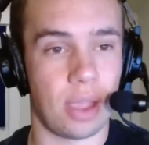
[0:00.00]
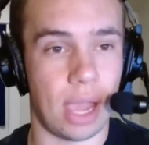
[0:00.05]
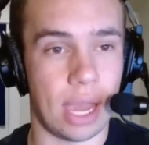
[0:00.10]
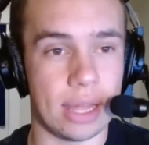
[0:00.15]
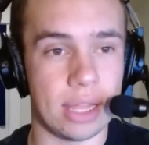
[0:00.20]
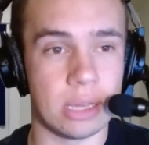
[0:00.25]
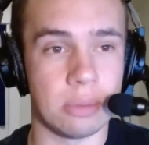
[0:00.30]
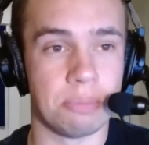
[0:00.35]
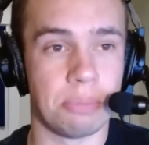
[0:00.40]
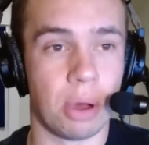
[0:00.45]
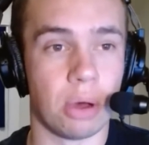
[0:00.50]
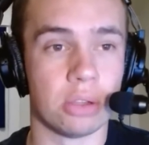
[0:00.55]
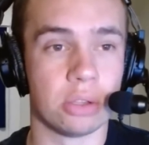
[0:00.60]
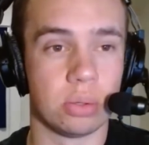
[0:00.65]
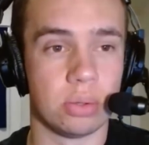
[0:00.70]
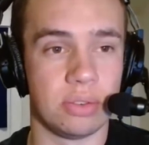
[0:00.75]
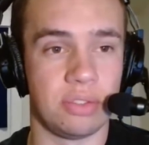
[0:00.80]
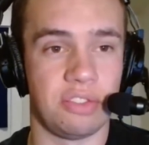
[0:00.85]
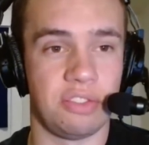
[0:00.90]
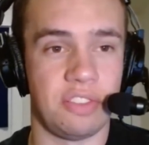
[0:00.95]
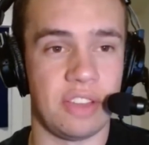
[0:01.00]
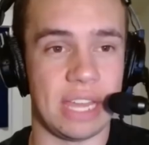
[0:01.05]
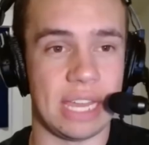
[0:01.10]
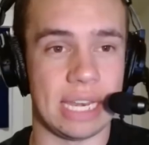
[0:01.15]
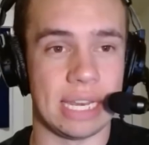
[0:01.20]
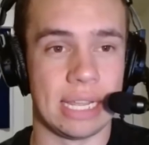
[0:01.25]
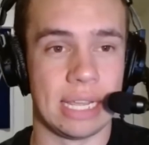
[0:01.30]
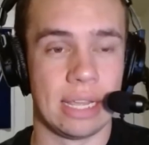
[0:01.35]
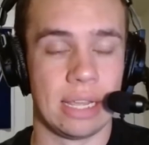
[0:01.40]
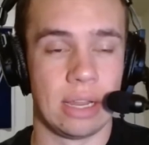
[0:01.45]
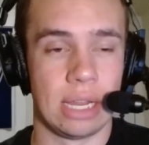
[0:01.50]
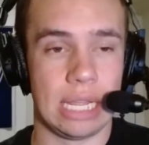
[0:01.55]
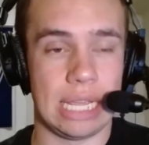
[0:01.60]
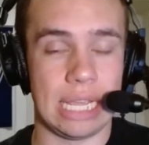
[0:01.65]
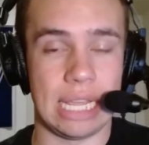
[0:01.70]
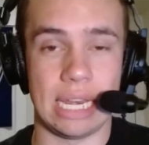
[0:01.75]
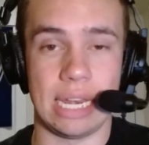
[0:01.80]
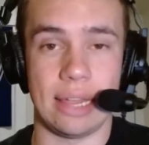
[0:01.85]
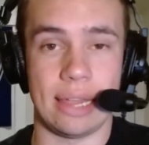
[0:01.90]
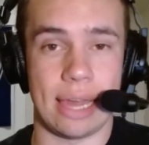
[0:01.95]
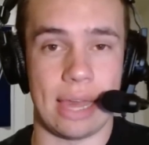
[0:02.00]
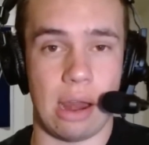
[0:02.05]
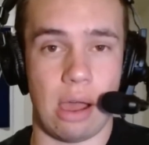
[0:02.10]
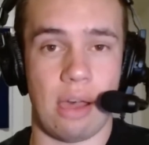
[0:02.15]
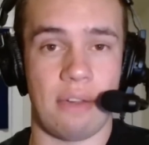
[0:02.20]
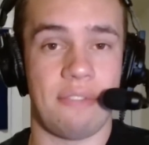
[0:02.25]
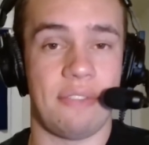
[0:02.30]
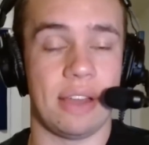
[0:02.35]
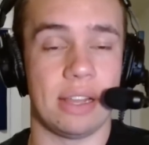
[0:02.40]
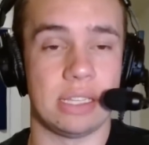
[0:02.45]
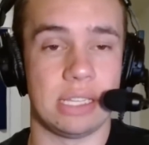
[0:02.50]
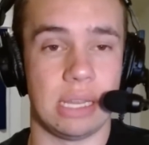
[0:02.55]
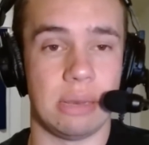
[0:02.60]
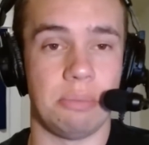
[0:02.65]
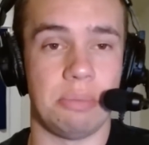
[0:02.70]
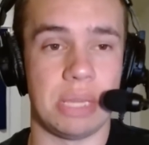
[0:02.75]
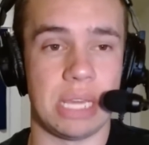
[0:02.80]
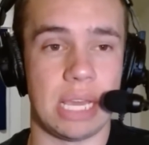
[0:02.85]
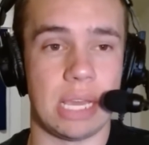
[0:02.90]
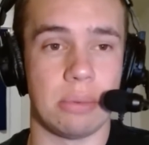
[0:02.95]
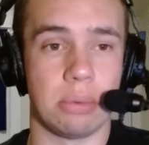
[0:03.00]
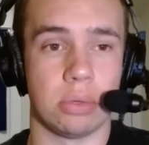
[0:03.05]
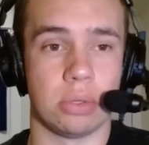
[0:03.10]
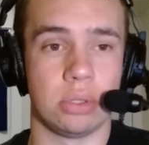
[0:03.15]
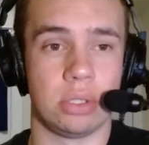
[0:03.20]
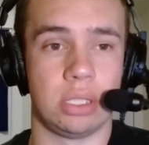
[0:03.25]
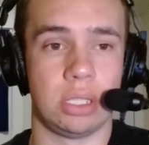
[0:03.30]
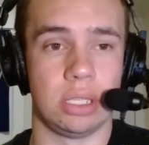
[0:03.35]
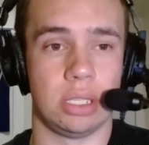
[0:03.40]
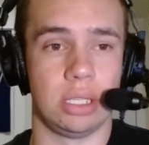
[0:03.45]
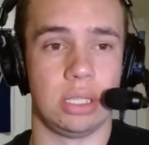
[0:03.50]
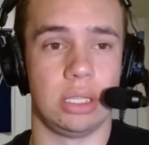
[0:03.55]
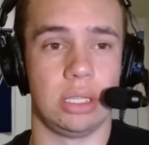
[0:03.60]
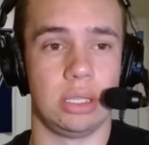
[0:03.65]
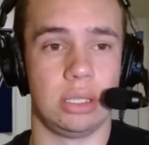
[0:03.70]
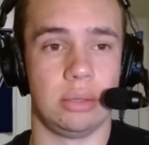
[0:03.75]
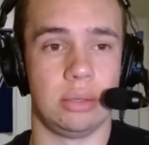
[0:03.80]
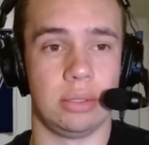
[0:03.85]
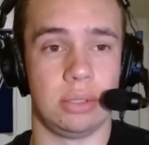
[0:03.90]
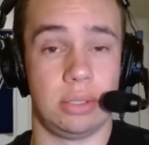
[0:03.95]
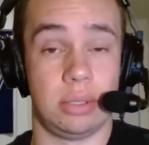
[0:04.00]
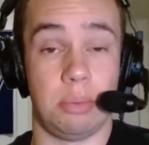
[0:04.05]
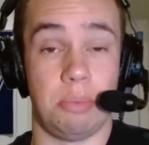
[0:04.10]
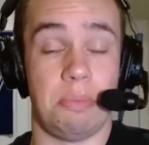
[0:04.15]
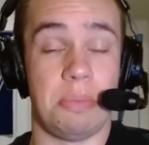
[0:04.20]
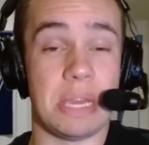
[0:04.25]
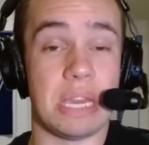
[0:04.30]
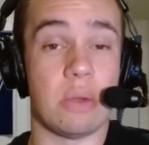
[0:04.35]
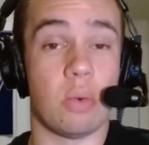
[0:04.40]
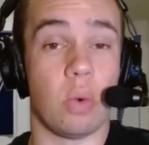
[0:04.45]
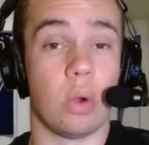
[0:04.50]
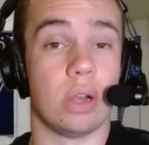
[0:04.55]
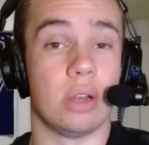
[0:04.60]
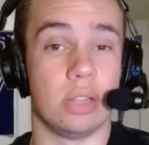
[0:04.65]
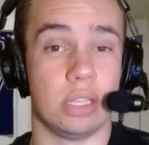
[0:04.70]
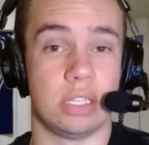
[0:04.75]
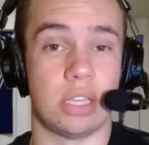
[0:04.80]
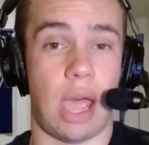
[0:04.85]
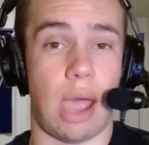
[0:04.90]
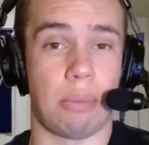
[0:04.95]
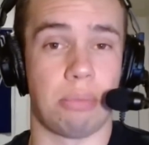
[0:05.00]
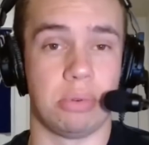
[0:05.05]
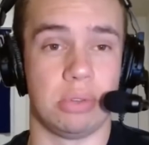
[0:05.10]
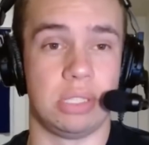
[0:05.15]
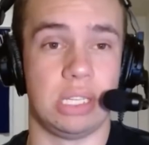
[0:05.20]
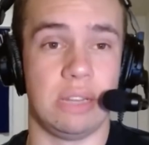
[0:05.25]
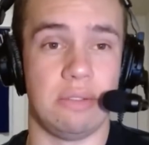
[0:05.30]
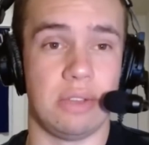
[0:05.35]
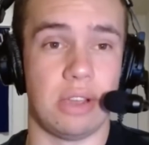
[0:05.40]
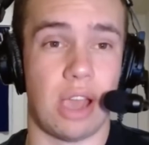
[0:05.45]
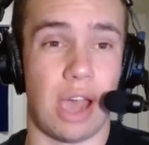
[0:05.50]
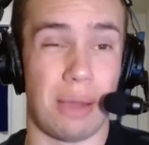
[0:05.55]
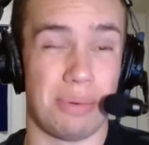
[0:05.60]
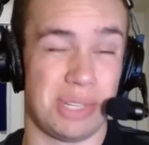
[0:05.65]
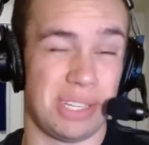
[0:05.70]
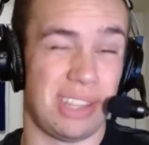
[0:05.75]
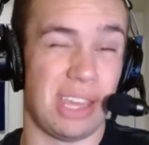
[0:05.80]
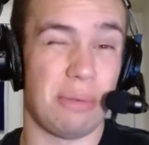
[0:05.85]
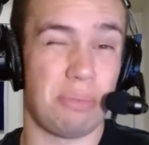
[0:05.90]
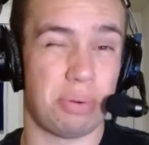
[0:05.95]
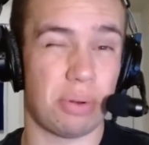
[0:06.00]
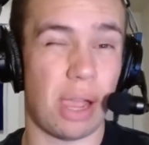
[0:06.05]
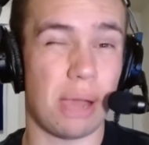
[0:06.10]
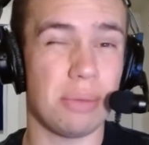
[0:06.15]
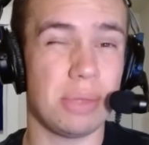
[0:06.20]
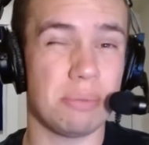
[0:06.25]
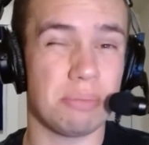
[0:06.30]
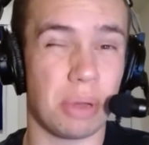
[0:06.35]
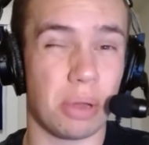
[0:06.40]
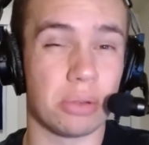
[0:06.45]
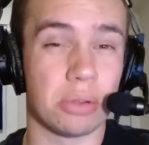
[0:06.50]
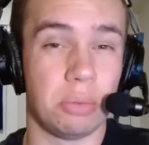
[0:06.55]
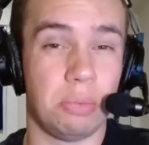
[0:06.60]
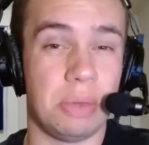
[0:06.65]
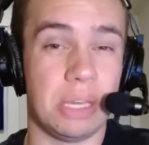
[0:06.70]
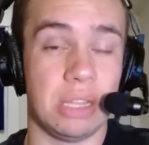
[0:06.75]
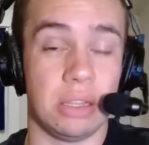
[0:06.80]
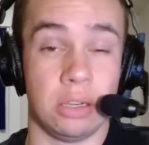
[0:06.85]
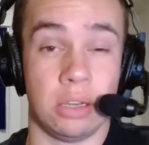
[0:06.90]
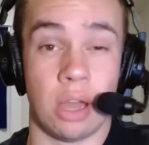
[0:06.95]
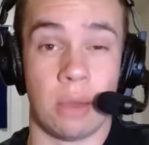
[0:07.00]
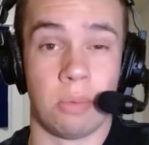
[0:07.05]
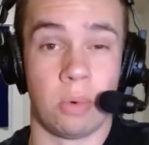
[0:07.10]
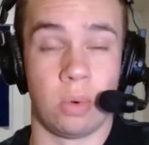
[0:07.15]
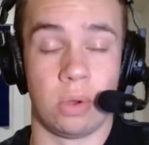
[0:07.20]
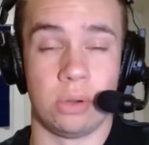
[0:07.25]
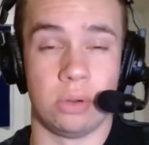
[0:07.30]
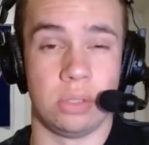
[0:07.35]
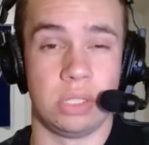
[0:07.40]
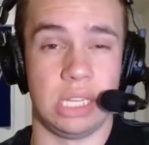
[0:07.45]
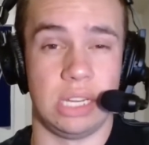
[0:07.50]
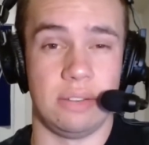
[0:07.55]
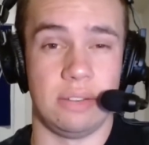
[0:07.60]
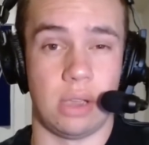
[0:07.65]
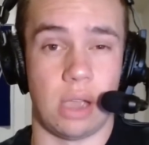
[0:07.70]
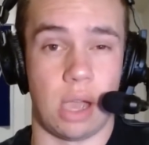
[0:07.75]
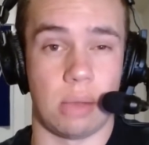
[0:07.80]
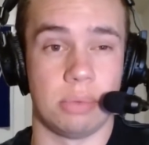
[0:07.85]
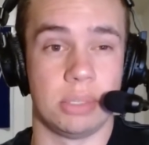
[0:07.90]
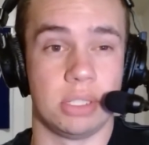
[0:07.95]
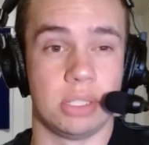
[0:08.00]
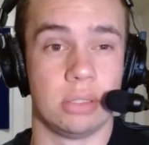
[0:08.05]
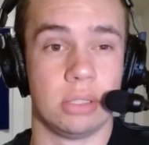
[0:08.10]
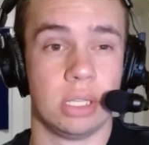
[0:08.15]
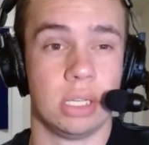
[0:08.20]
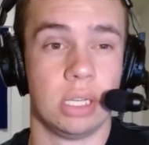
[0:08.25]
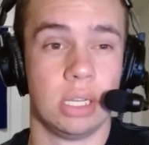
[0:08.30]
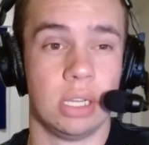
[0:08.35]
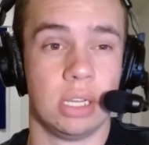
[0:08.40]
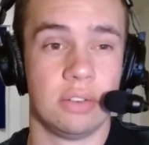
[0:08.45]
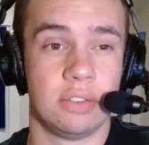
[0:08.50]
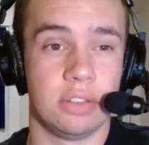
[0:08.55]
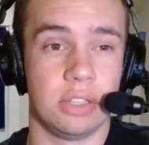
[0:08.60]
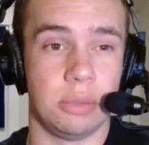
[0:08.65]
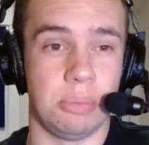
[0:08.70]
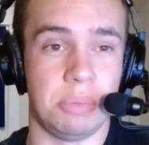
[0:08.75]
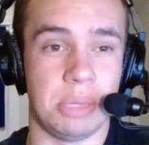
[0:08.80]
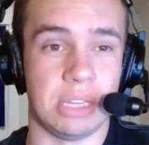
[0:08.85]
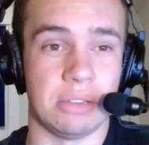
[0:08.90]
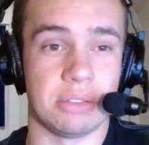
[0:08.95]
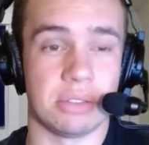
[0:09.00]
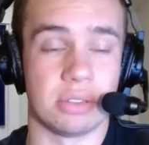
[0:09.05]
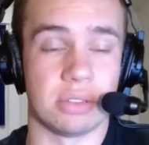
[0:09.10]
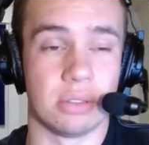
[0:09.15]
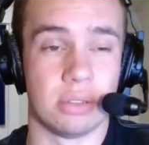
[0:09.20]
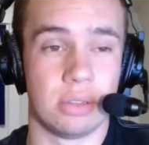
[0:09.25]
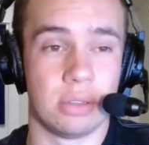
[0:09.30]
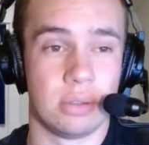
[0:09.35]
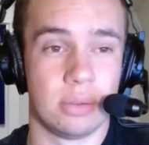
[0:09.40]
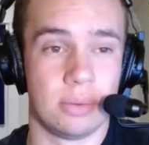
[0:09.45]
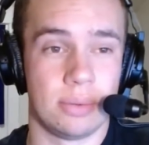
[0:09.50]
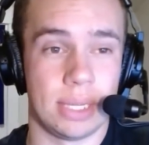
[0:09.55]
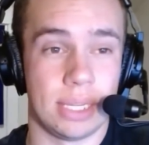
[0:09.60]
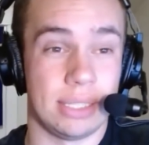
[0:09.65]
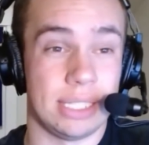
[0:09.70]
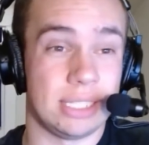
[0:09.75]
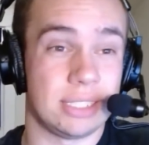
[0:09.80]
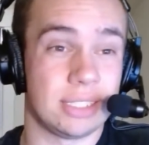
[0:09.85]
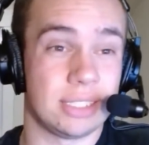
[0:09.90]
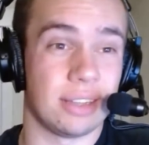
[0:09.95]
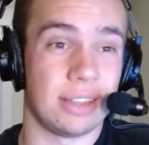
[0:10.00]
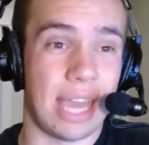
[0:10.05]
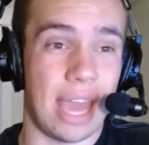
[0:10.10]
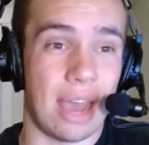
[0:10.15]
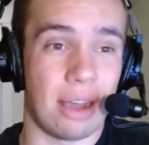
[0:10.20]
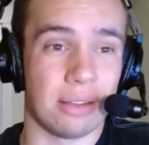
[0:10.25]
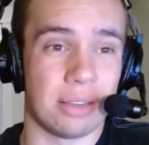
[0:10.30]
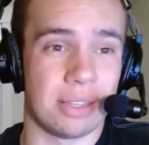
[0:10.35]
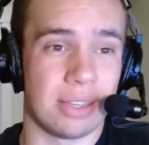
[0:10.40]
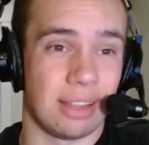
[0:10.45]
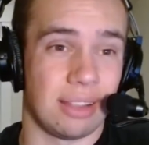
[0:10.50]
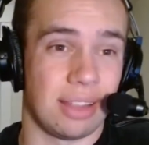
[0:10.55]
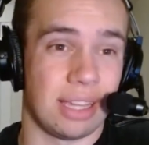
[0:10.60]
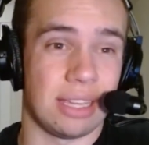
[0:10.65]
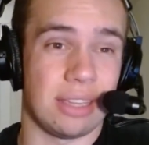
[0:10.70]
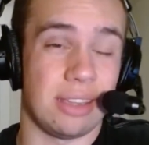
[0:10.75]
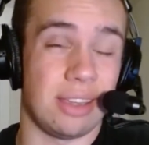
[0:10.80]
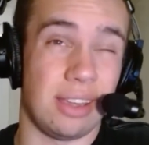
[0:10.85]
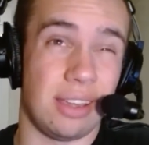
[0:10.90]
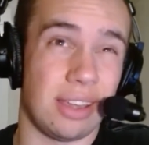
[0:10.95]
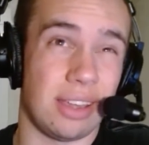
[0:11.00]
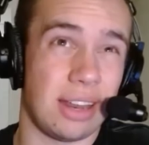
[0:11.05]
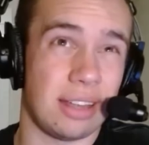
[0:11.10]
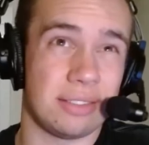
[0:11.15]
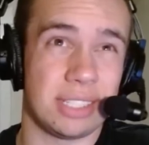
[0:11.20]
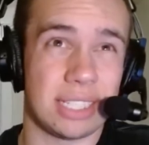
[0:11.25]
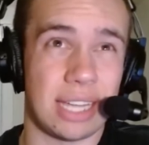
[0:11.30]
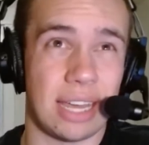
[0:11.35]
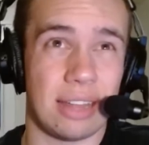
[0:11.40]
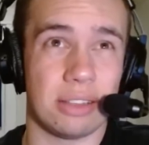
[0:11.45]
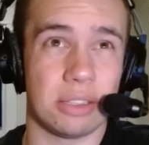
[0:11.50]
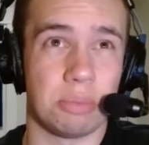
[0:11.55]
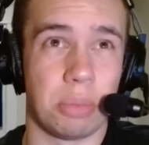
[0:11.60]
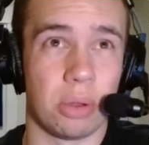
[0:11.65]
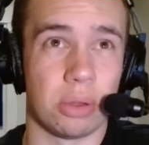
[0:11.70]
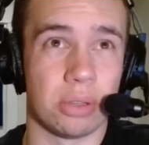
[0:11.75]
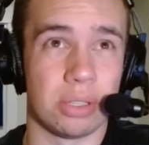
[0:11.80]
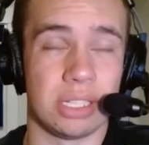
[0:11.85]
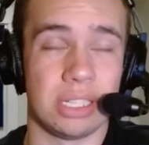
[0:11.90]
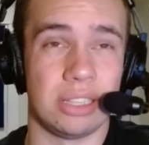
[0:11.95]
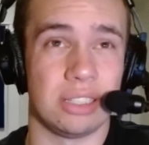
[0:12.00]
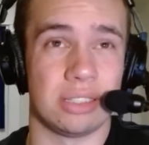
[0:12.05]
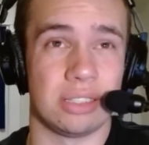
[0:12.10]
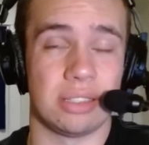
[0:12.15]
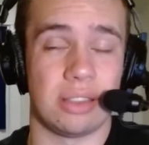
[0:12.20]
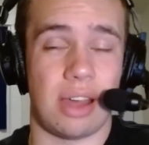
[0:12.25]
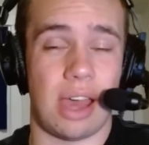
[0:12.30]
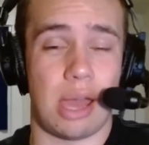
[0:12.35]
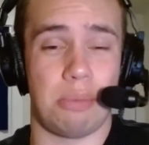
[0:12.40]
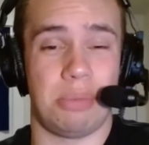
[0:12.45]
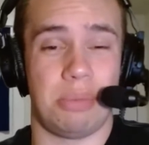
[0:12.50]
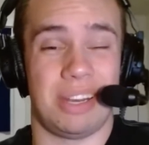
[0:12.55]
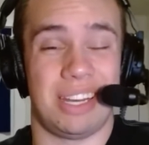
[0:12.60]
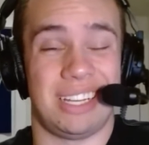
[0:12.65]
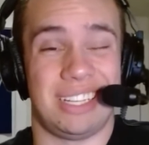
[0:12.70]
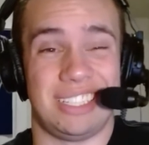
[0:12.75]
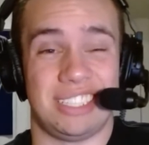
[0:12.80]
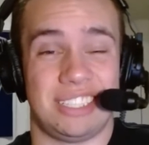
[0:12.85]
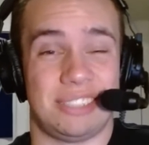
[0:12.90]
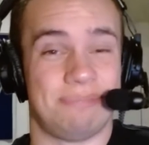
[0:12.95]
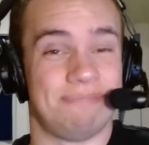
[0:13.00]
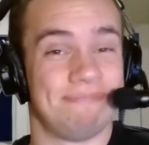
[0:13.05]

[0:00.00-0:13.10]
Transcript: I think both would fit into that offense and be able to be one of the top receiving options. They'd probably both be the number one receiving option for the Beavs, at least on the outside. Like, you'd have Silas Bolden in the slot, but I